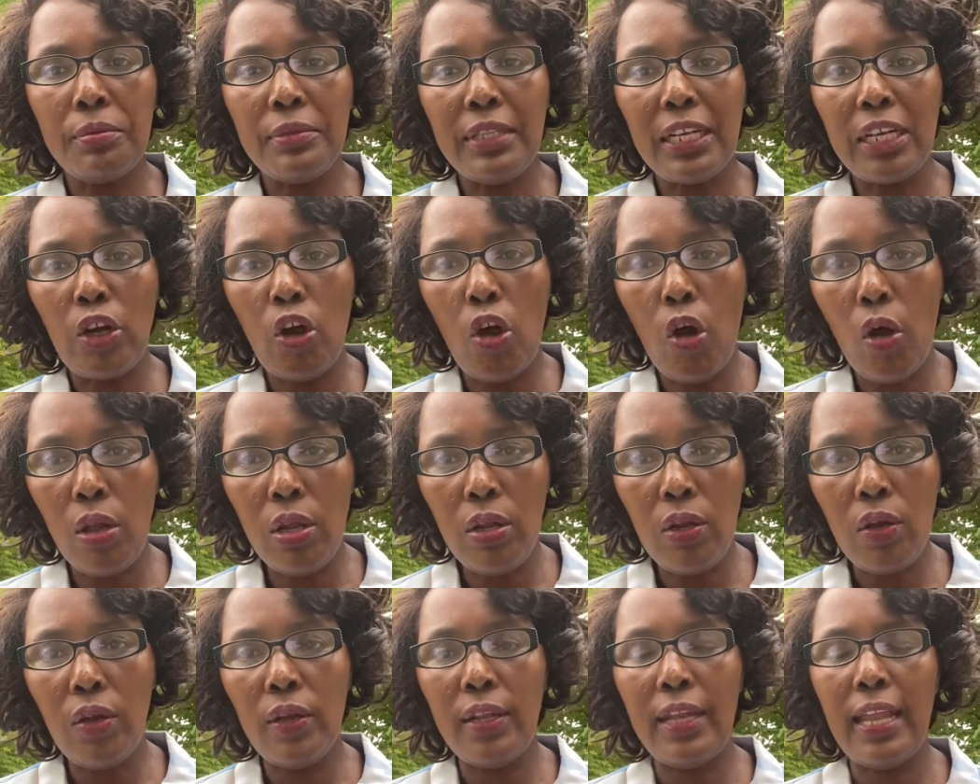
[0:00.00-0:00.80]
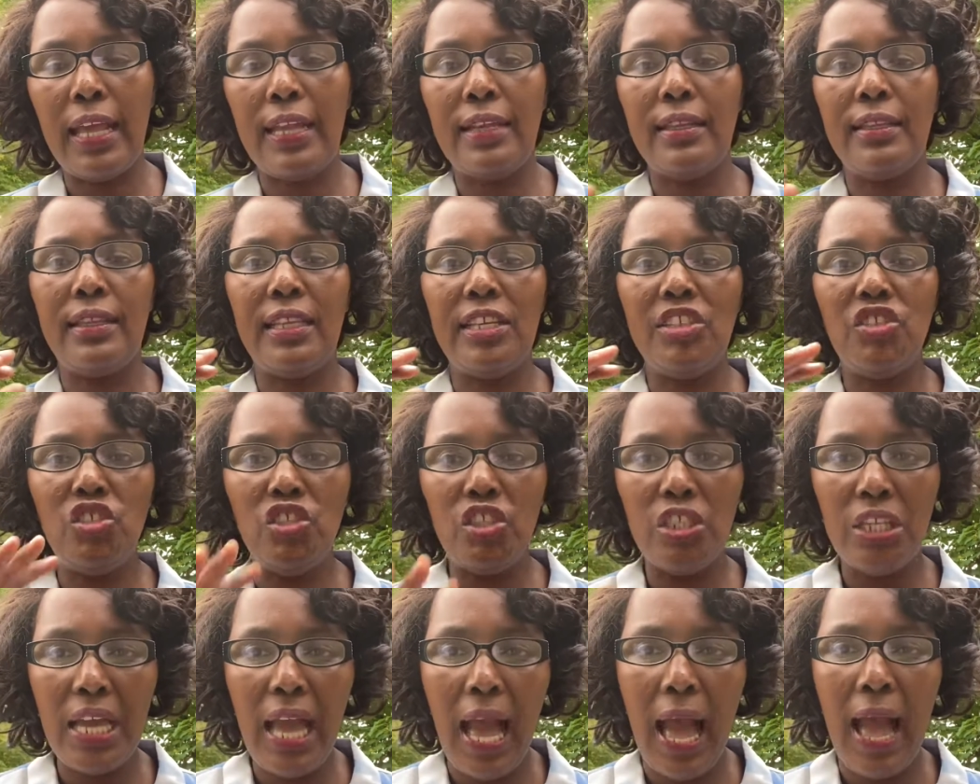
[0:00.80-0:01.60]
colon and the
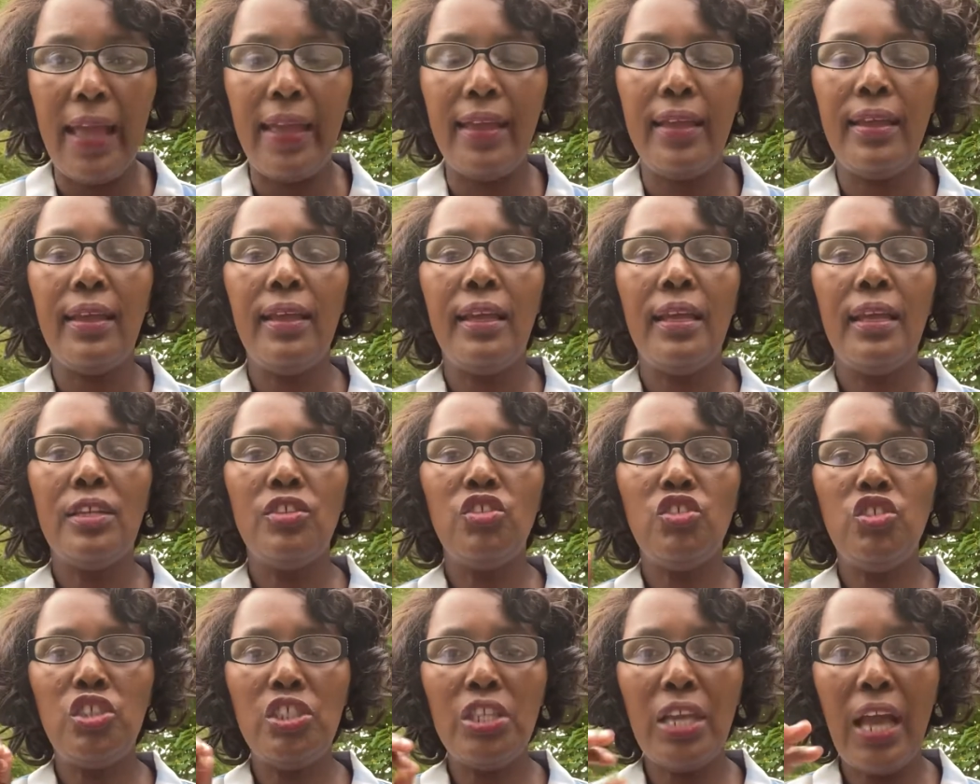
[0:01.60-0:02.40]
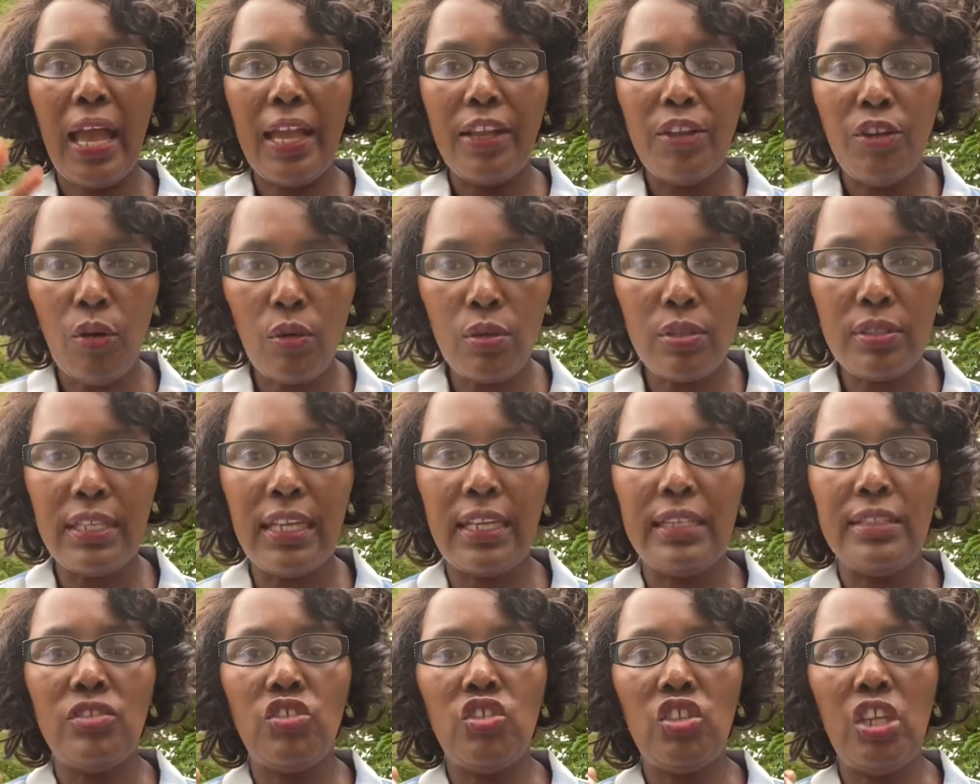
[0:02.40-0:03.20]
GI
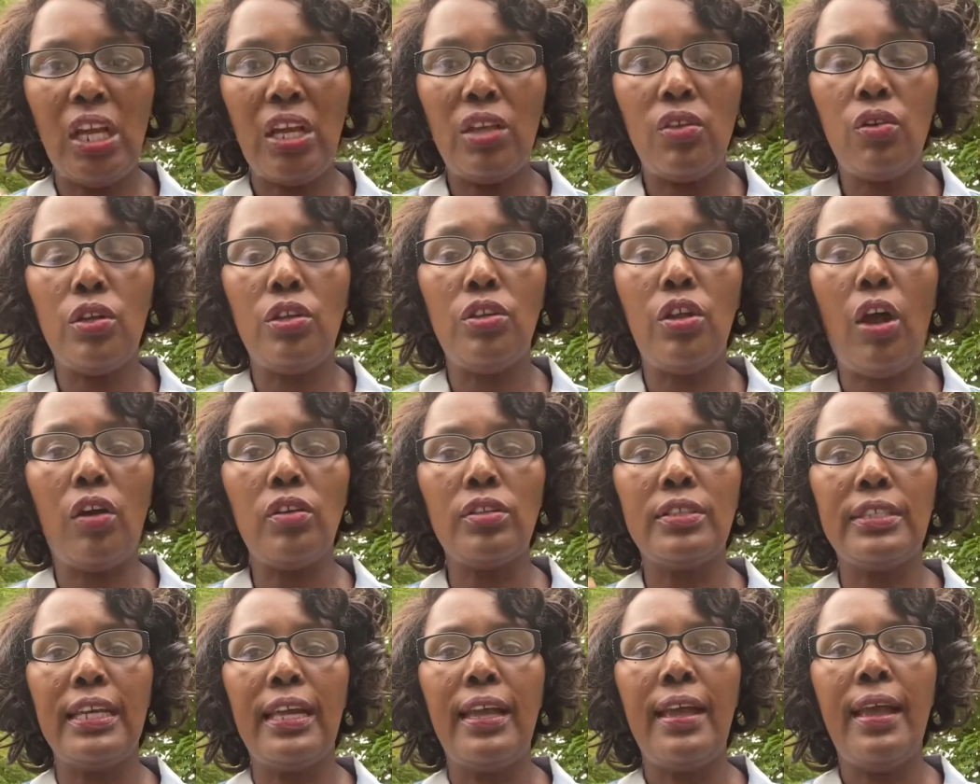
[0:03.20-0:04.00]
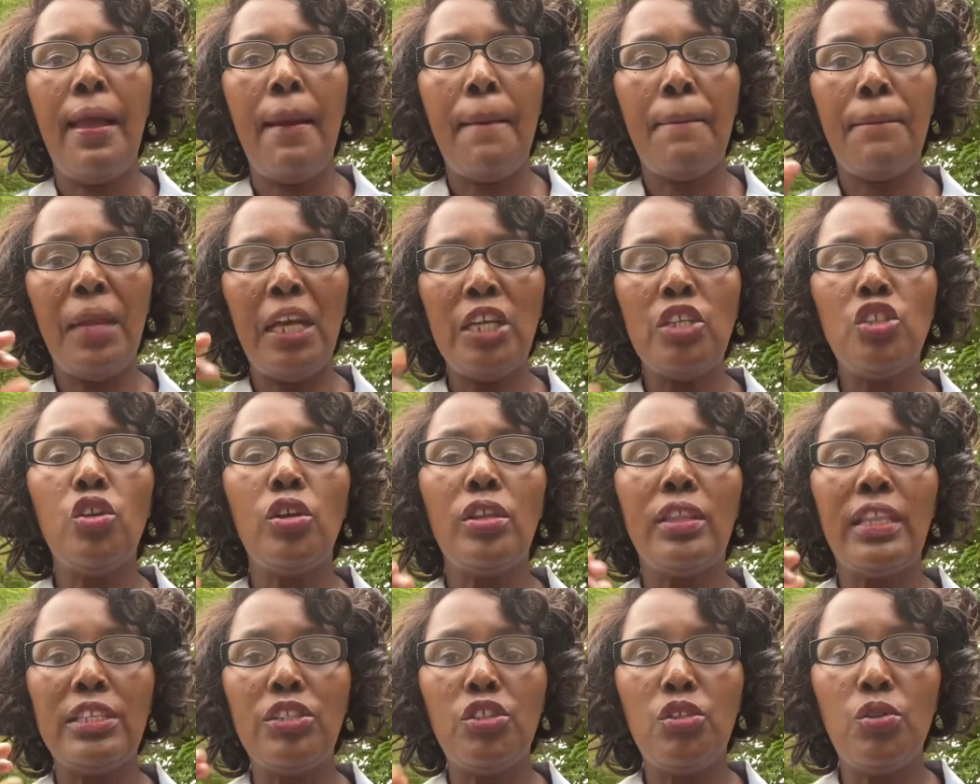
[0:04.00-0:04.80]
doctor. Check your doctor. Make sure
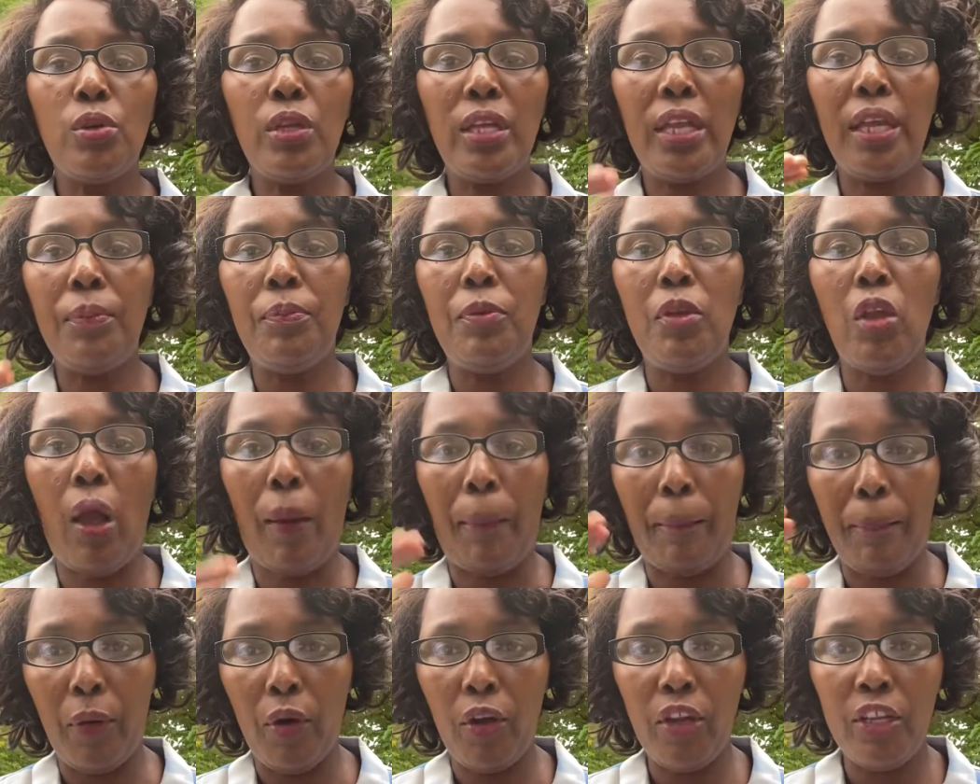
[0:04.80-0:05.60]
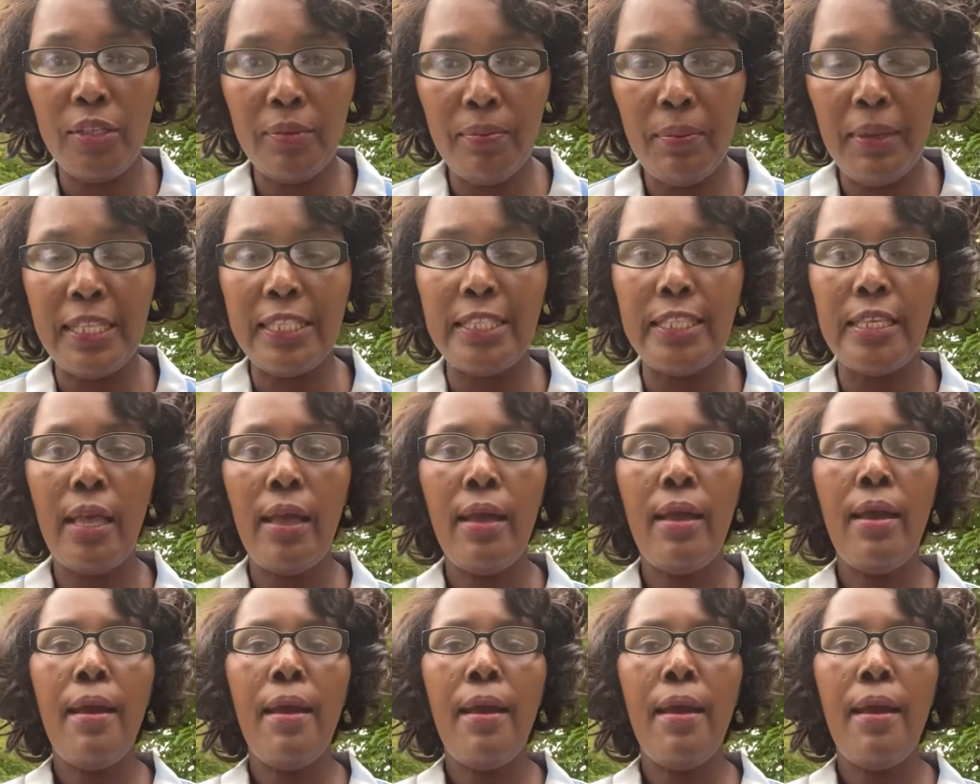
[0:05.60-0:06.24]
that you keep your appointments.